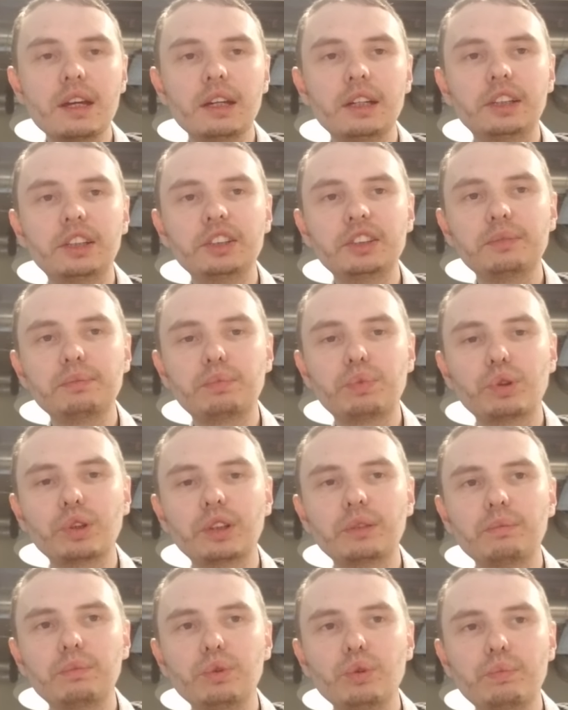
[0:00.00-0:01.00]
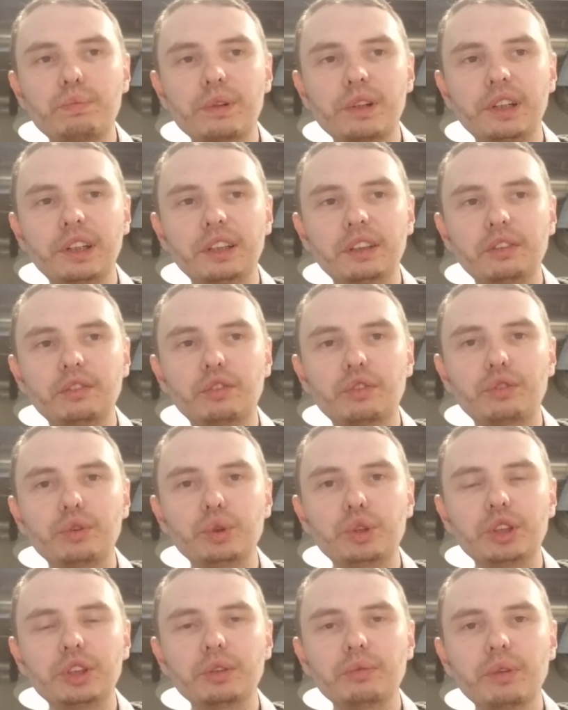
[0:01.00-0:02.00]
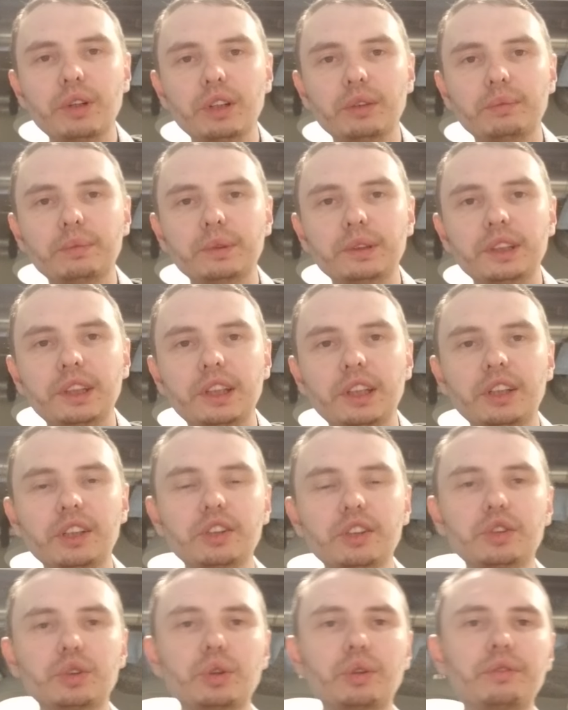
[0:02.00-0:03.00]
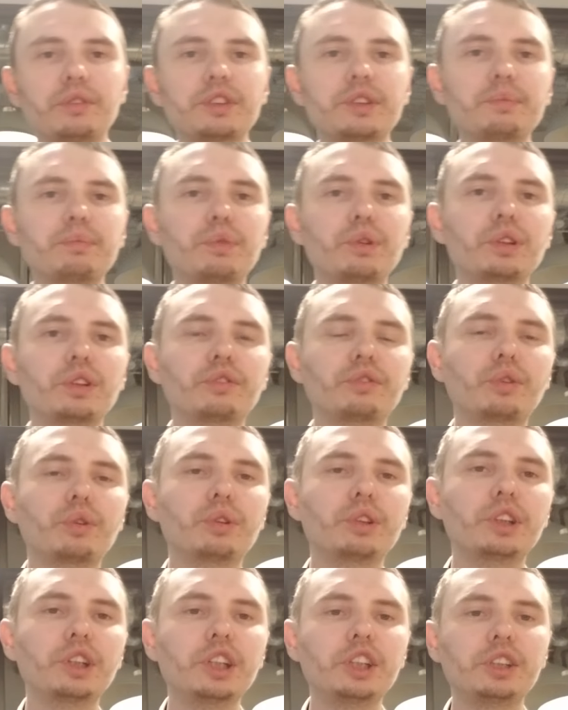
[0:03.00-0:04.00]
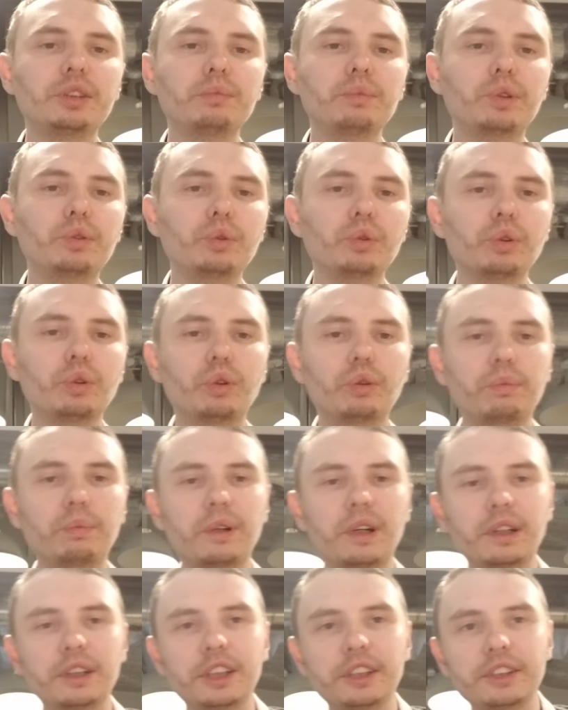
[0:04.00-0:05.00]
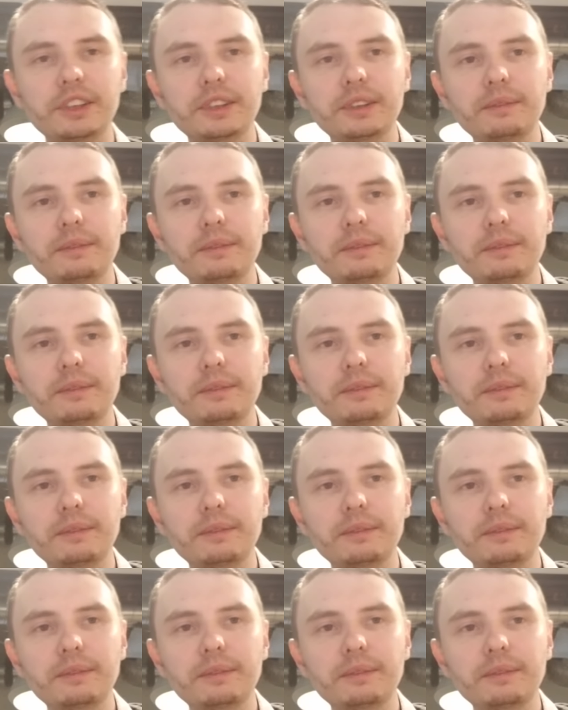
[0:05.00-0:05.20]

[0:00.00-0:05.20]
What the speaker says: It is an important blueprint for future development and can serve as a point of coordination between all parties.